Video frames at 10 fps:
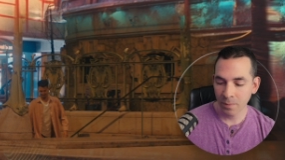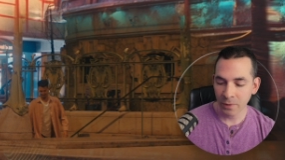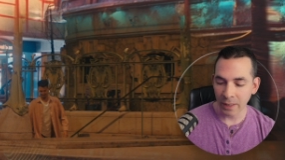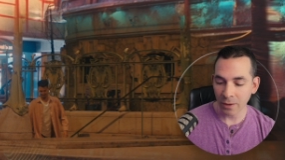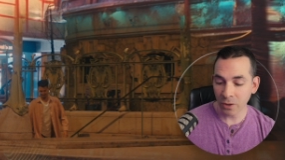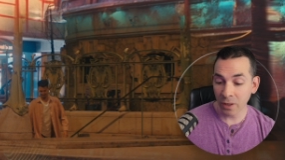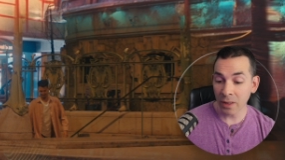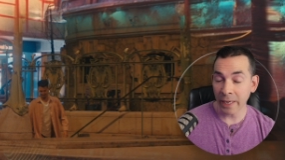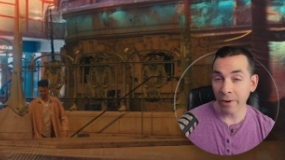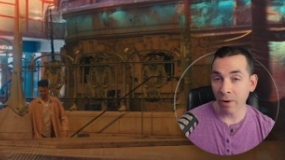So that looks
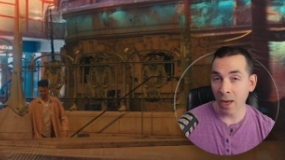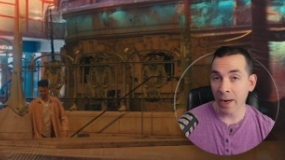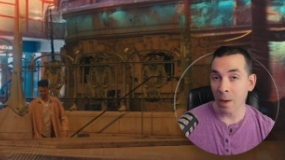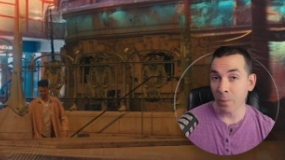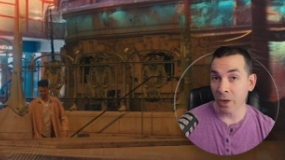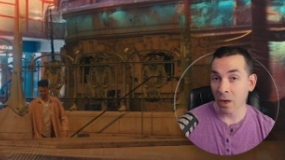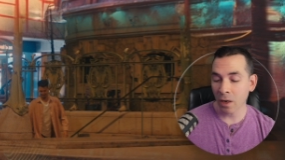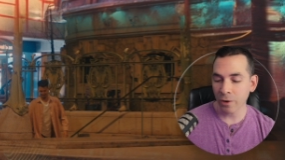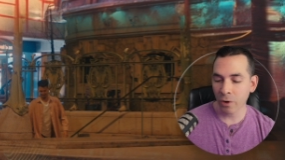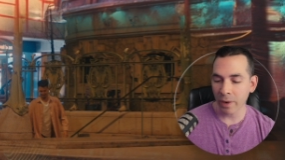good. Later on, I'm gonna
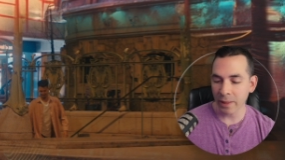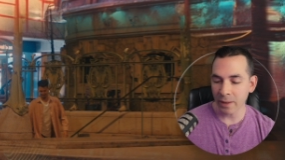color correct